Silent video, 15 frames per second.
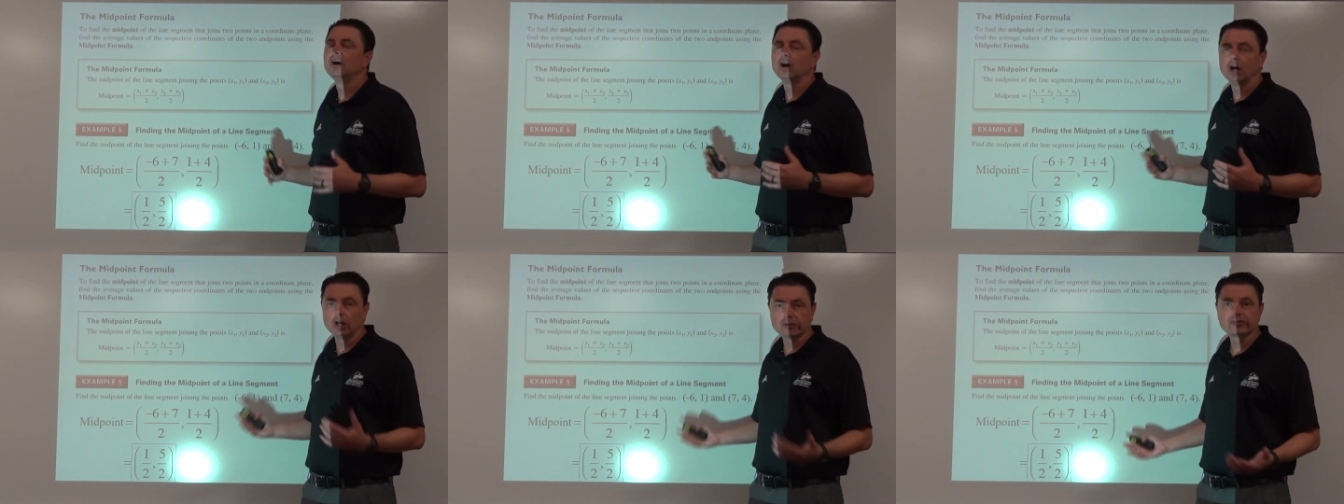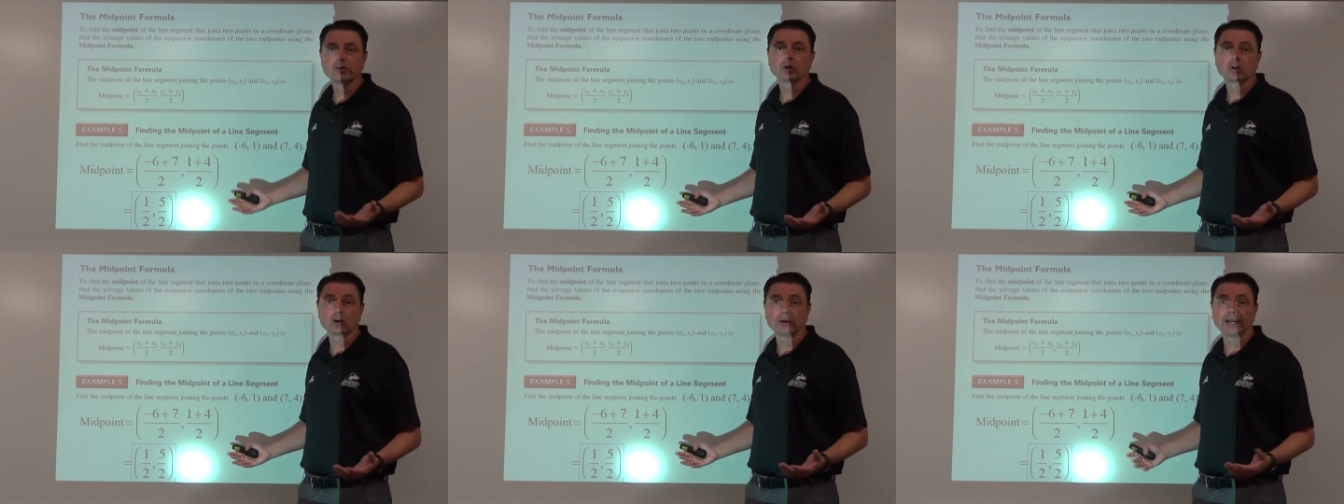
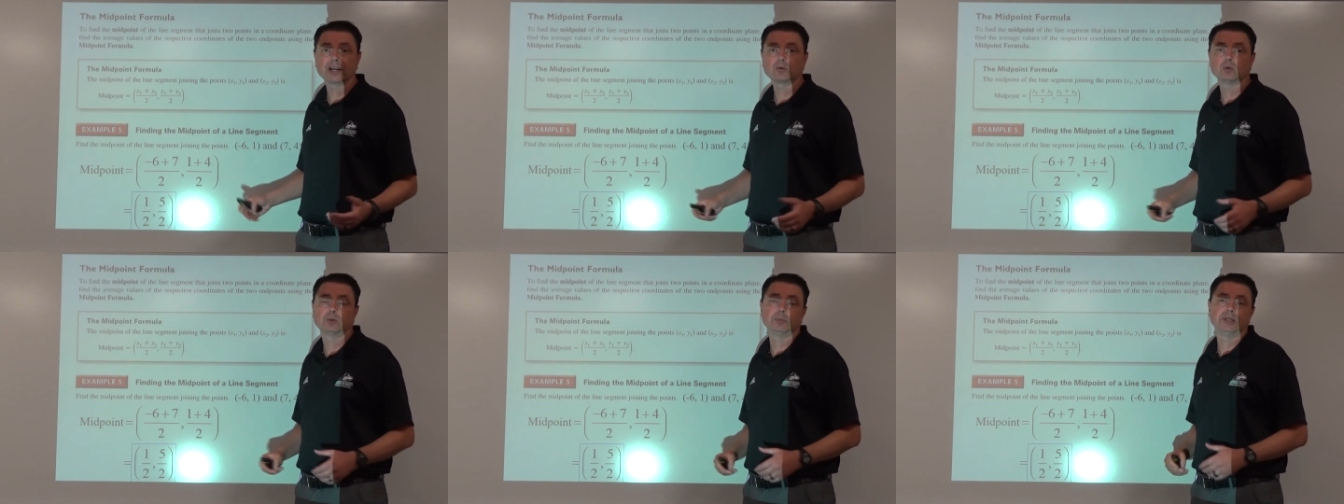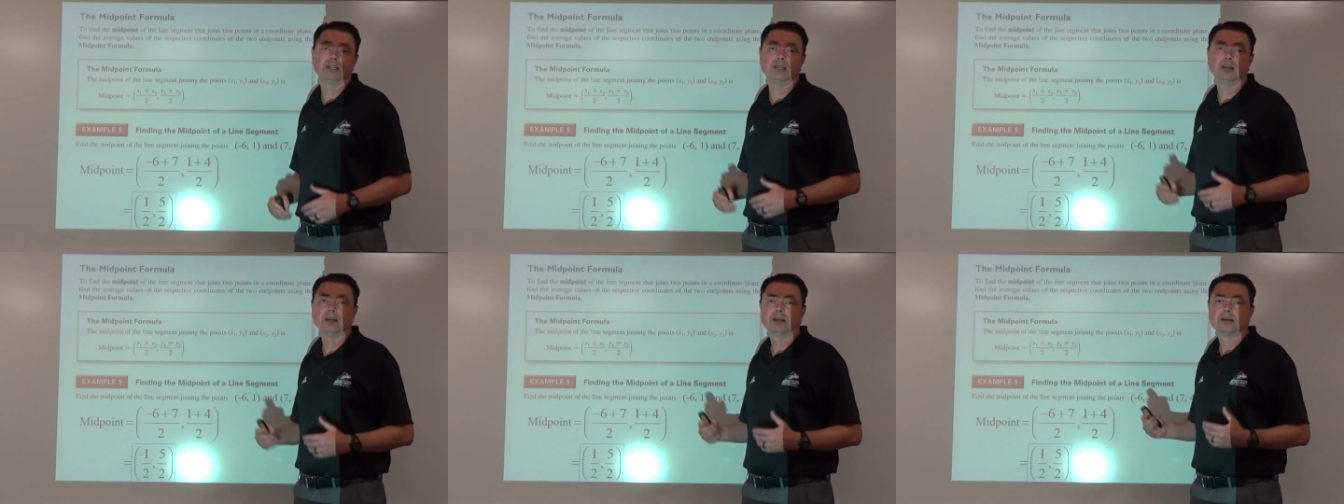also correct would
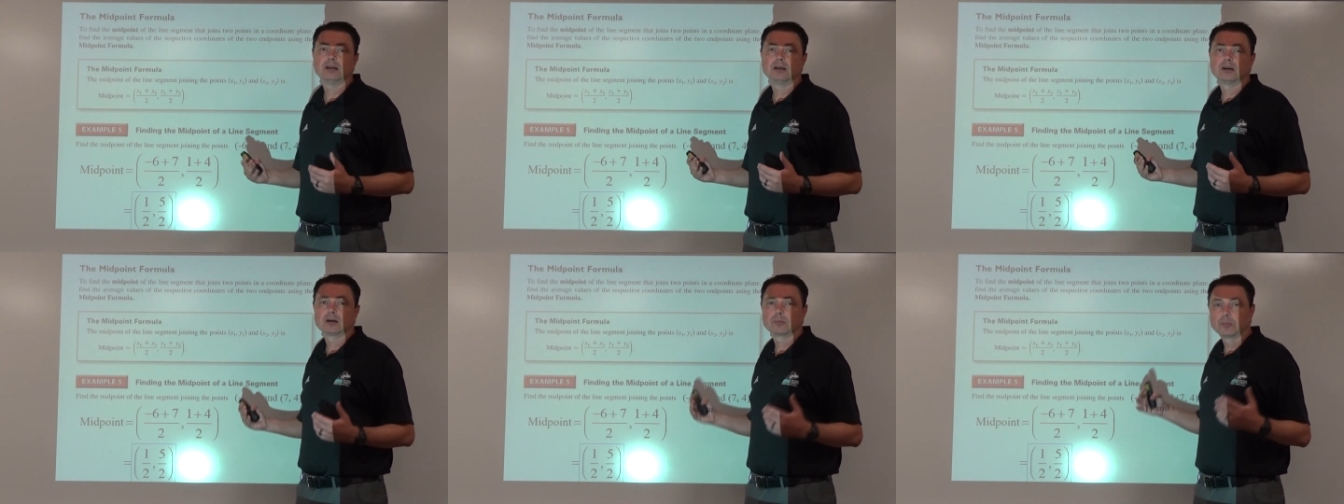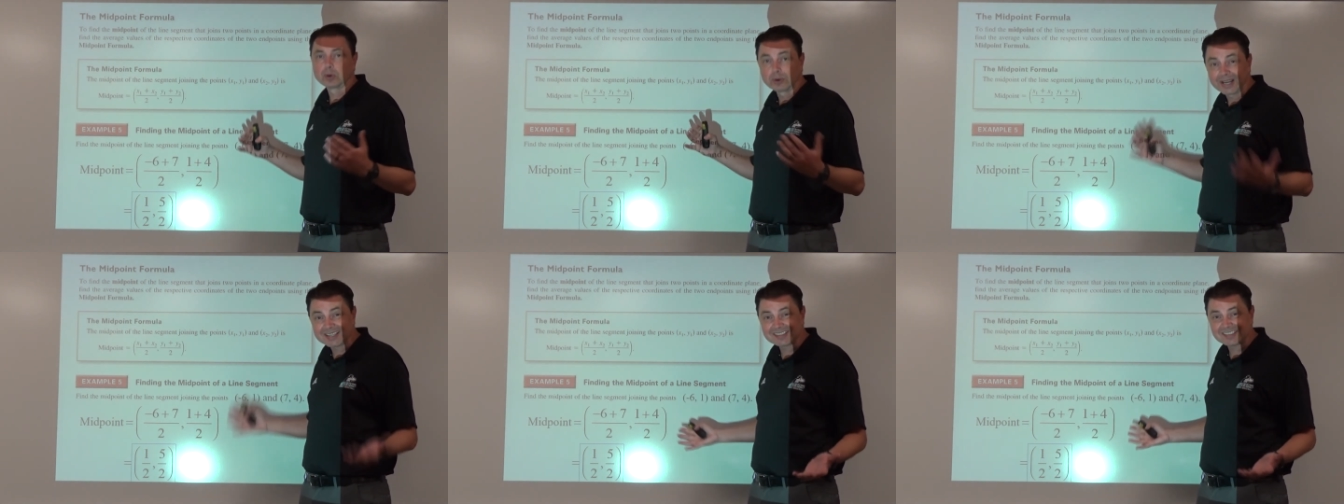be
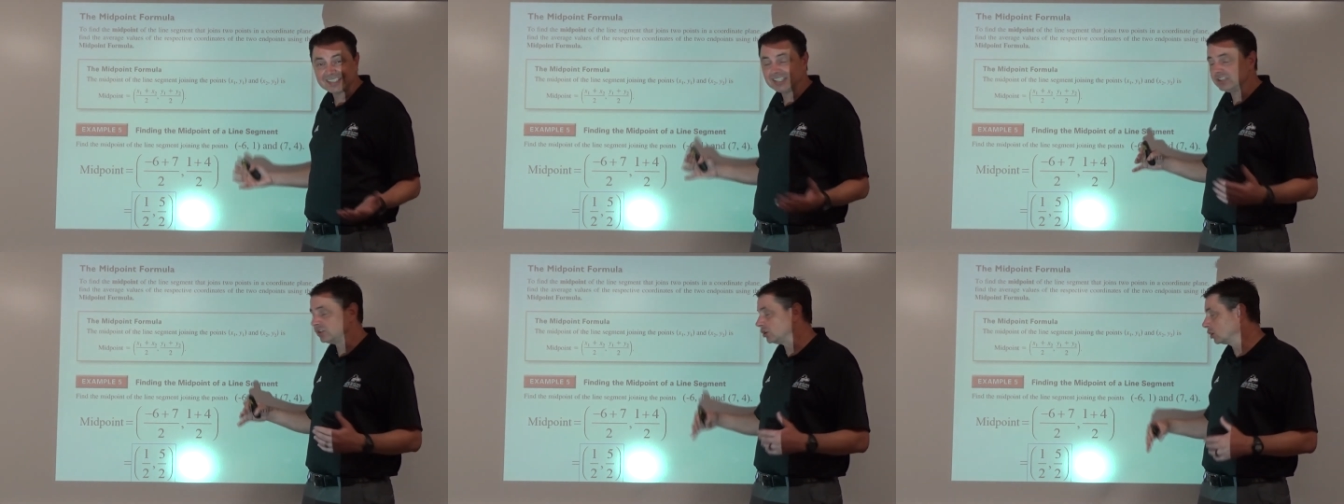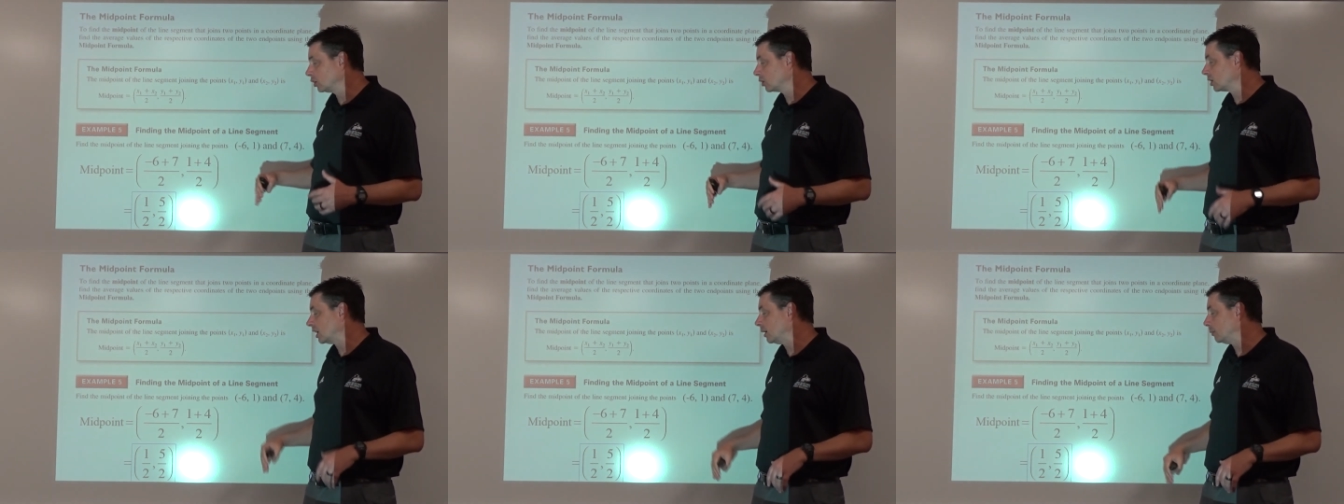parentheses
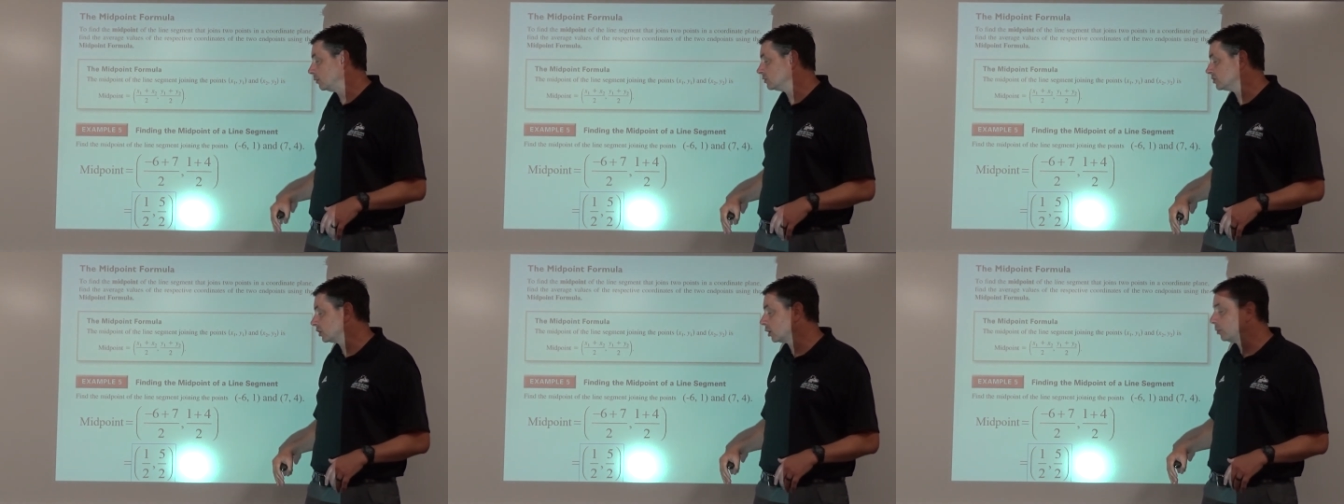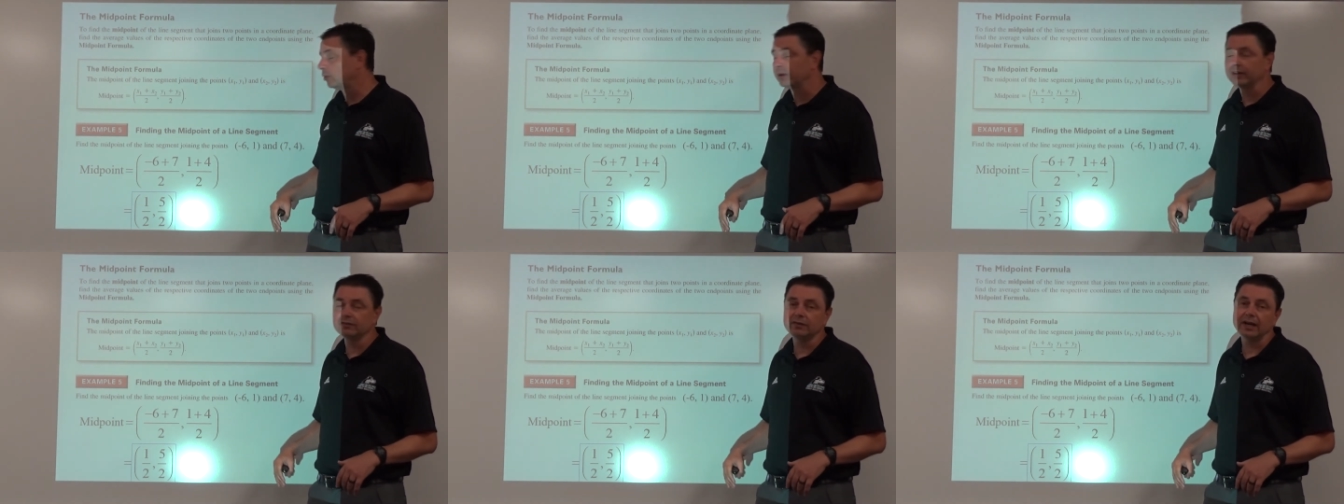0, 0
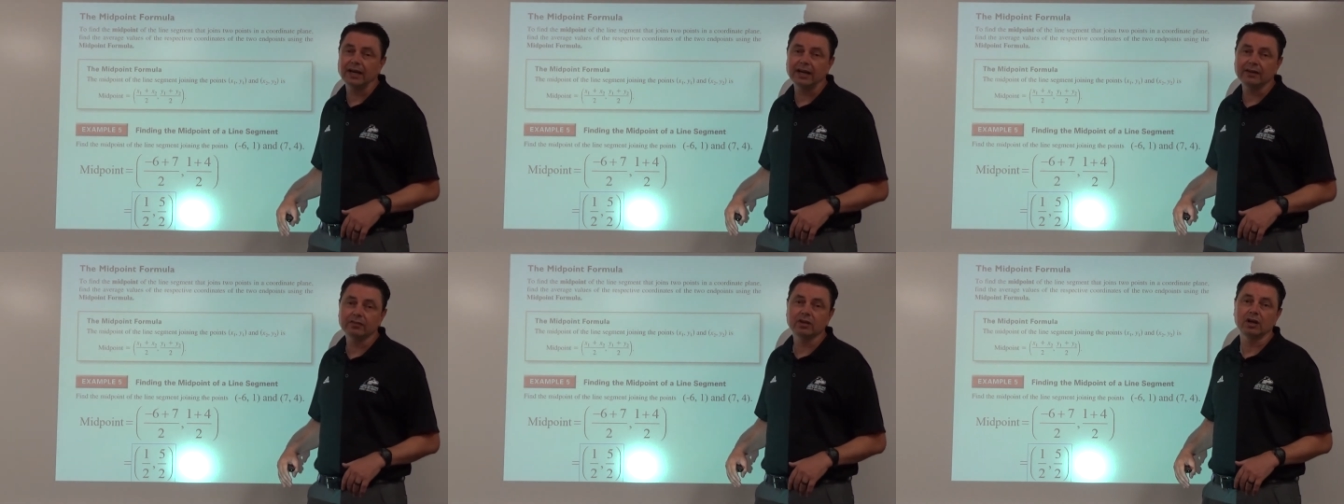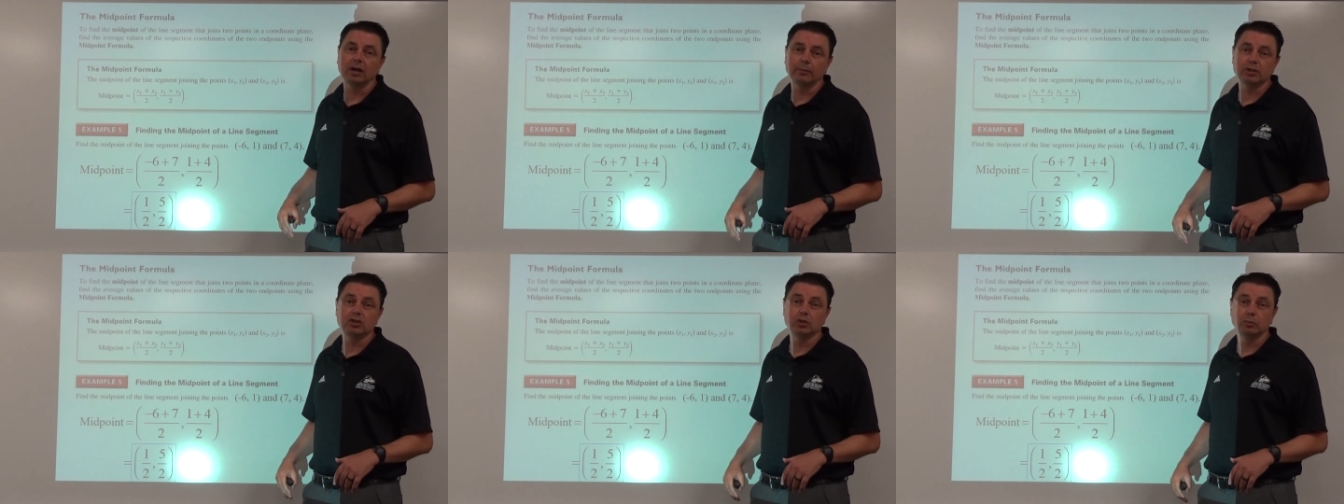0.5
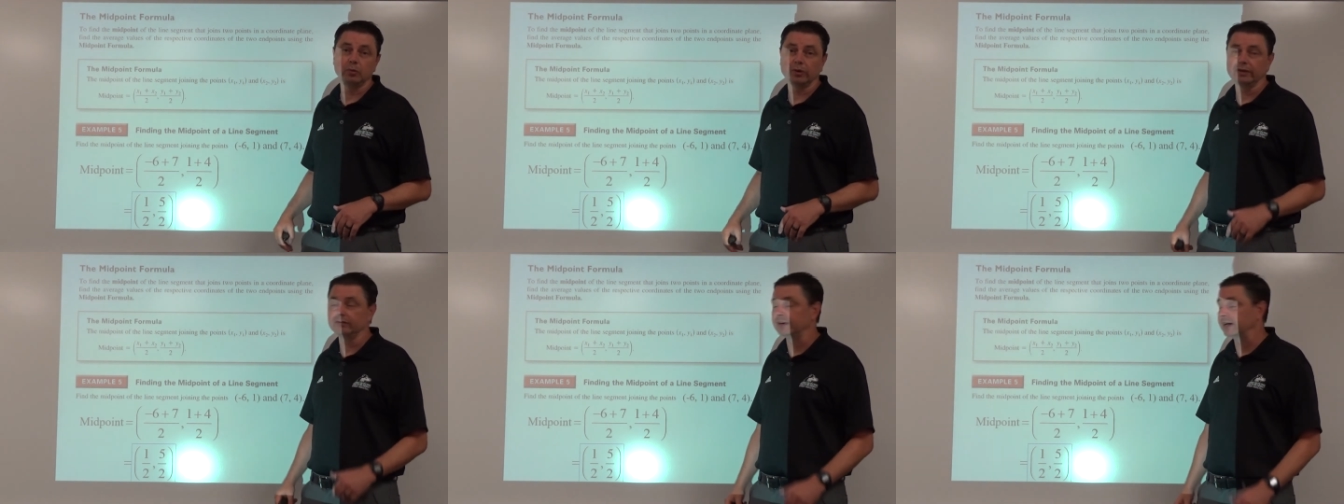comma 2.5.